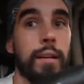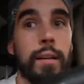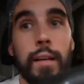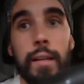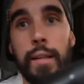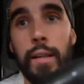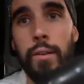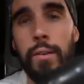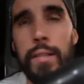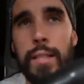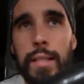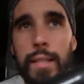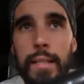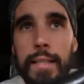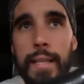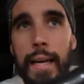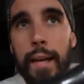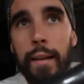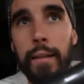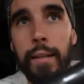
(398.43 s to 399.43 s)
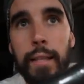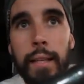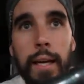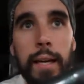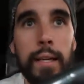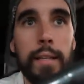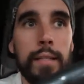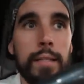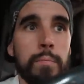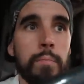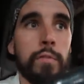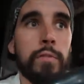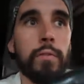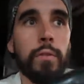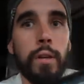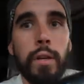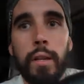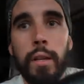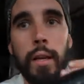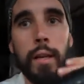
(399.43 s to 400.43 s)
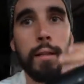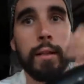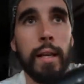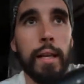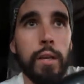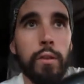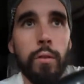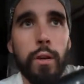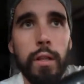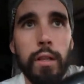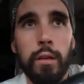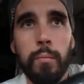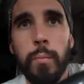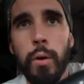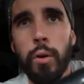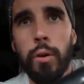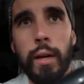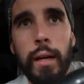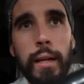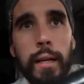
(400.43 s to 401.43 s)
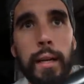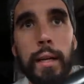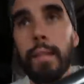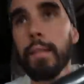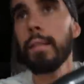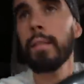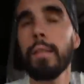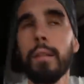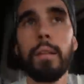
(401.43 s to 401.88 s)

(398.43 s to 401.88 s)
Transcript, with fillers: And that was the Italian guys before they let you on their boat, I guess.